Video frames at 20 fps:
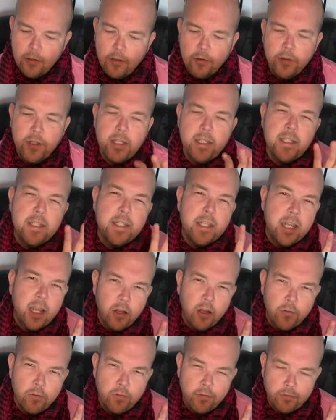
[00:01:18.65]
or this is the
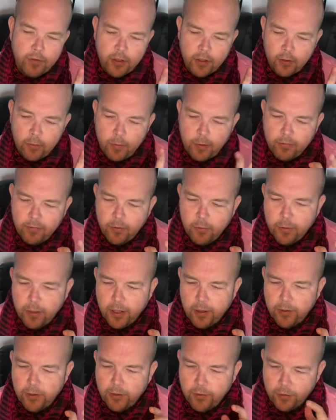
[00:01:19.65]
overview before
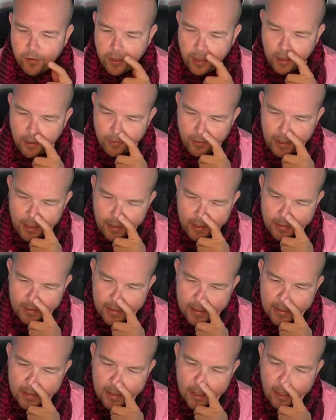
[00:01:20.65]
we go through the
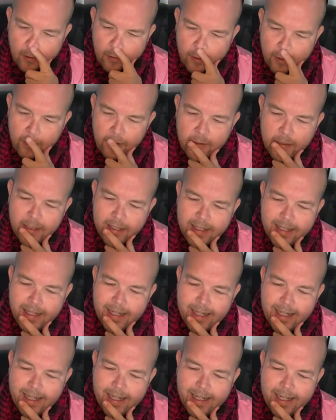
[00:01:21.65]
ingredients. It's coconut
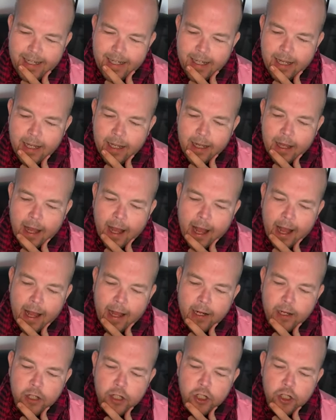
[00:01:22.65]
seed
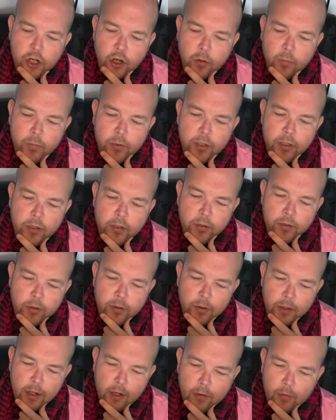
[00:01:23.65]
and chopped nut
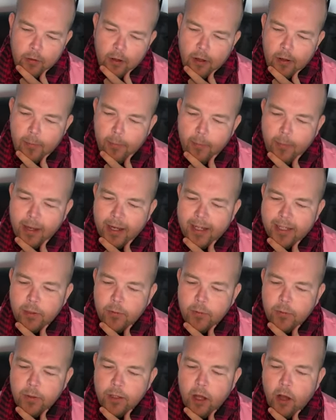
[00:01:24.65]
granola
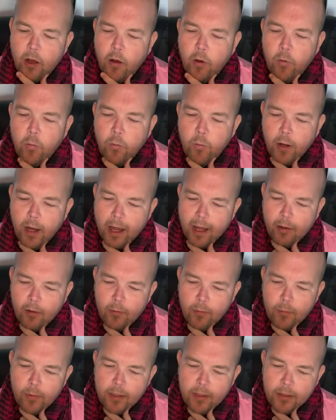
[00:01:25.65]
mixed with whole
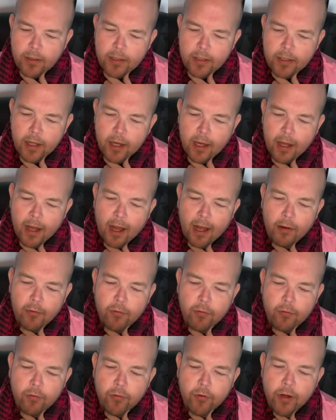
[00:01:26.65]
almonds
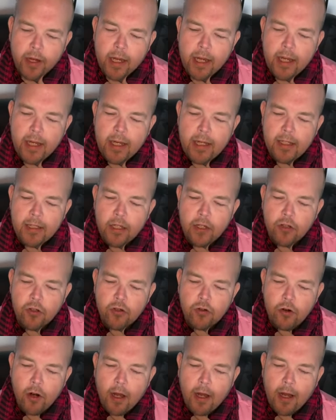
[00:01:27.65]
and freeze
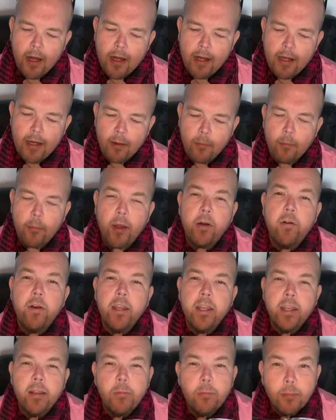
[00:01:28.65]
dried
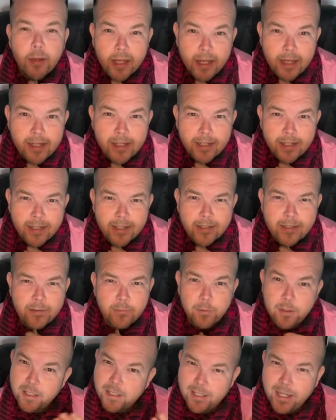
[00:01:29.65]
berry pieces,
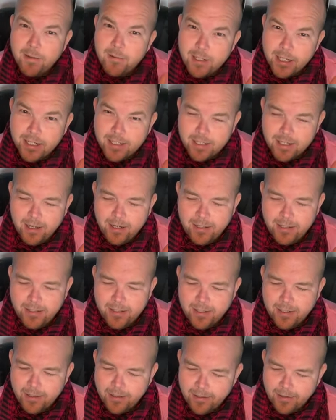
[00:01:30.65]
which sounds
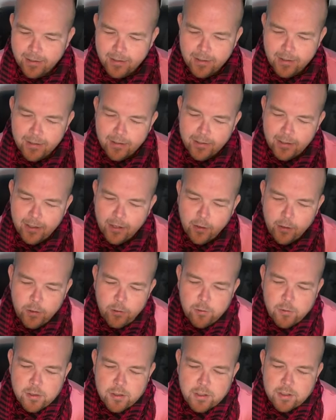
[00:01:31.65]
exciting. You know,
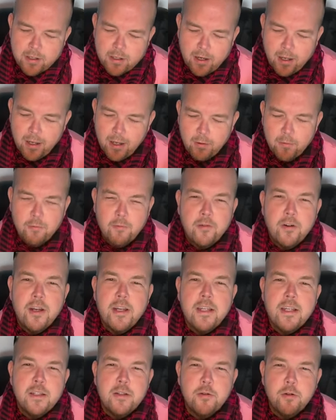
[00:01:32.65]
who doesn't like
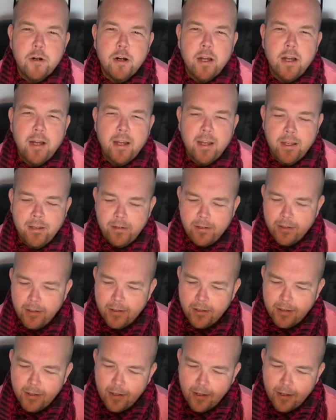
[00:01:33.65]
freeze dried